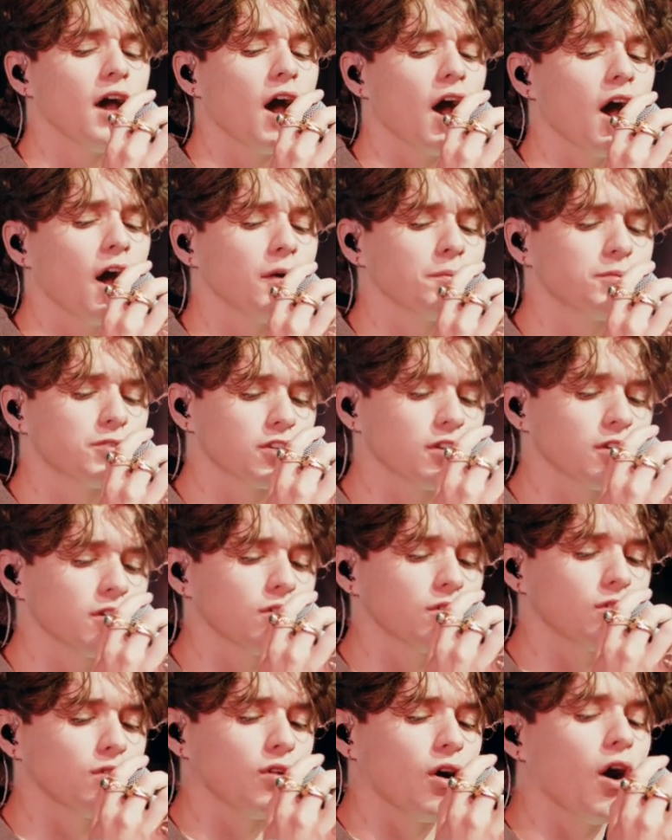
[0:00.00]
up,
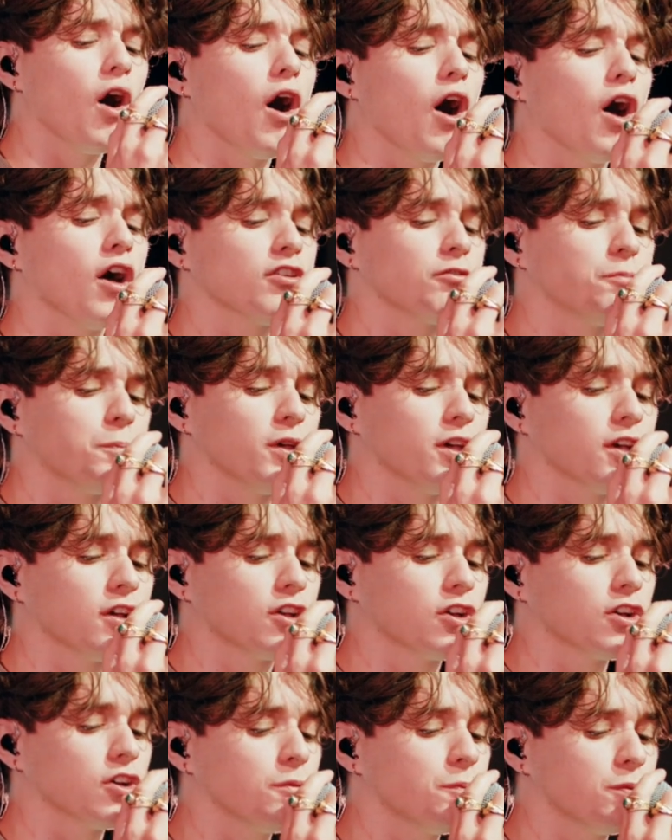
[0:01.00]
jingle horse,
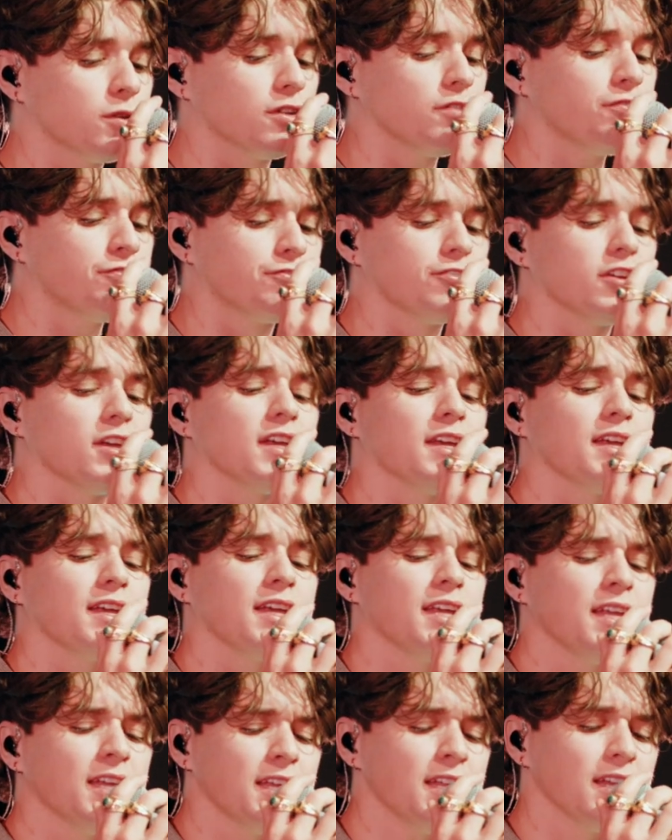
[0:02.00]
pick up your
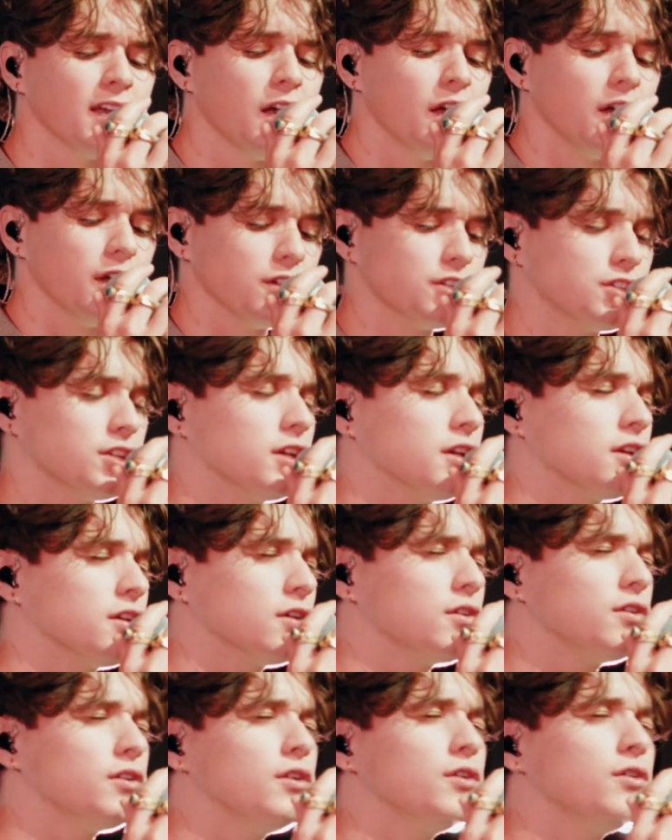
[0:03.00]
feet and
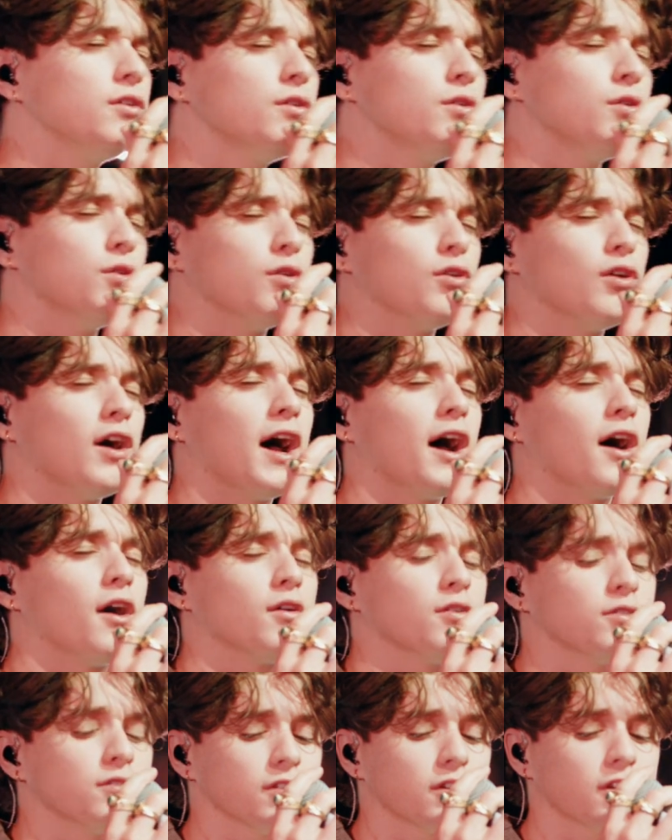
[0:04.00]
jingle
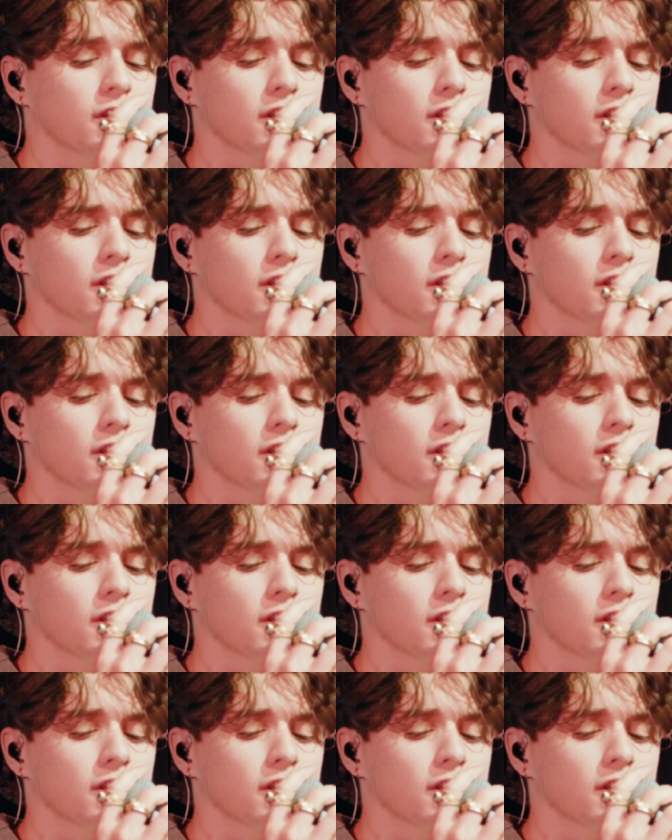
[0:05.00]
around the